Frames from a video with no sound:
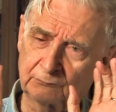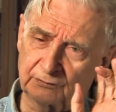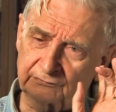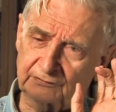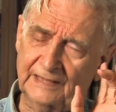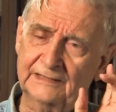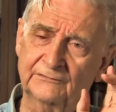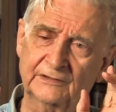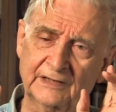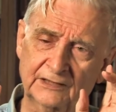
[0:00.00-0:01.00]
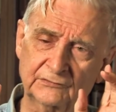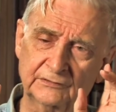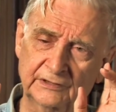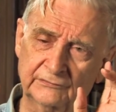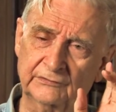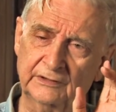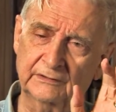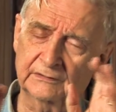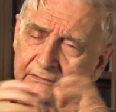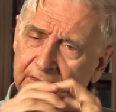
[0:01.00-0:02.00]
with scientific natural history,
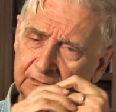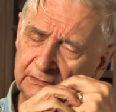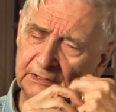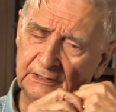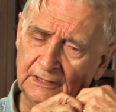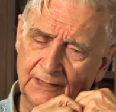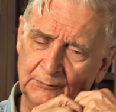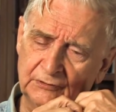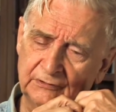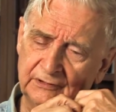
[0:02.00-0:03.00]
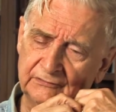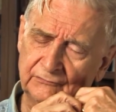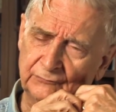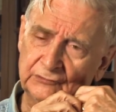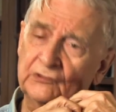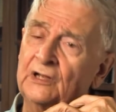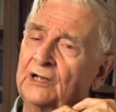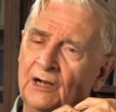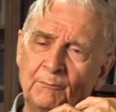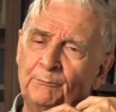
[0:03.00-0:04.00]
the opportunities of which
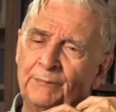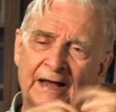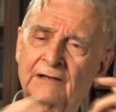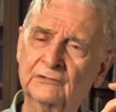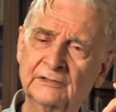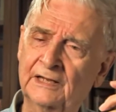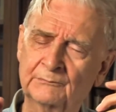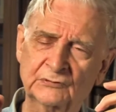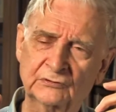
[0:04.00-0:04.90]
abound, I'm